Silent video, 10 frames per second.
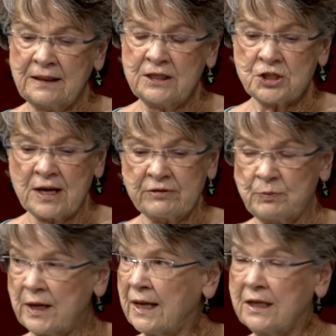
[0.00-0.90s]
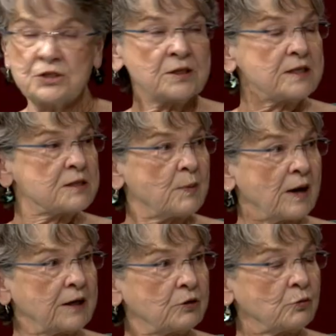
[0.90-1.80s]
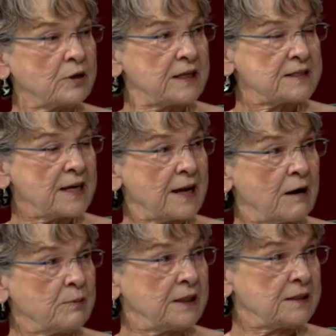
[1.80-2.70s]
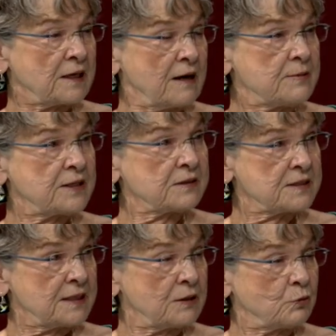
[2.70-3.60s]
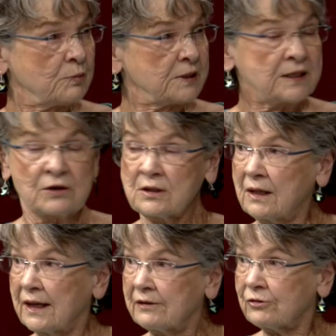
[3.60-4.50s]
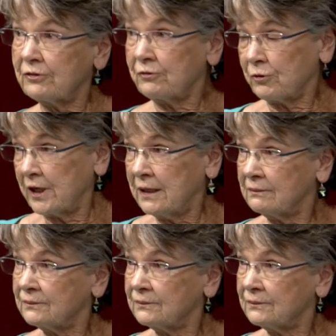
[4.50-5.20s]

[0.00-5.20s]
each have a page in this binder where they say how many times they'll see a WomenCare client for free.